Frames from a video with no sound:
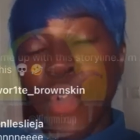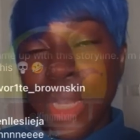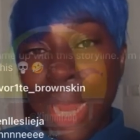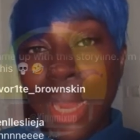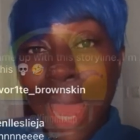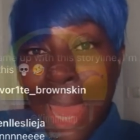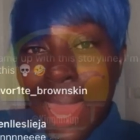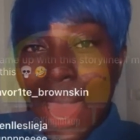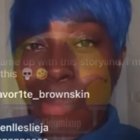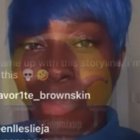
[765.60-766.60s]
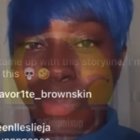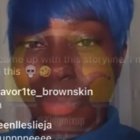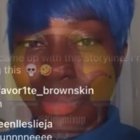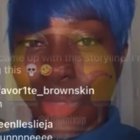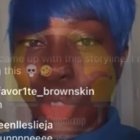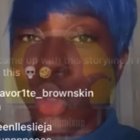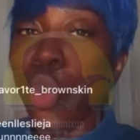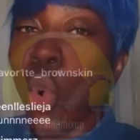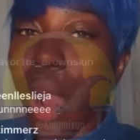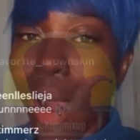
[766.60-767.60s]
of friend that I am
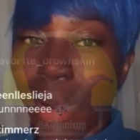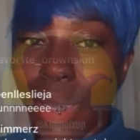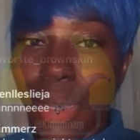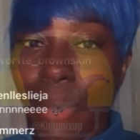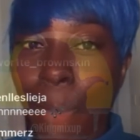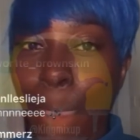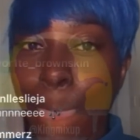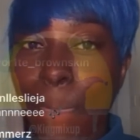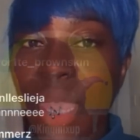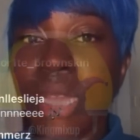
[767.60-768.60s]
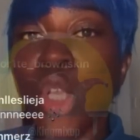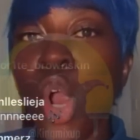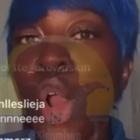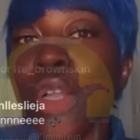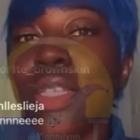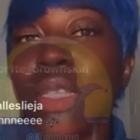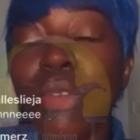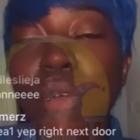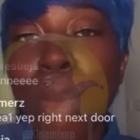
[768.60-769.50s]
to Karlie, it hurts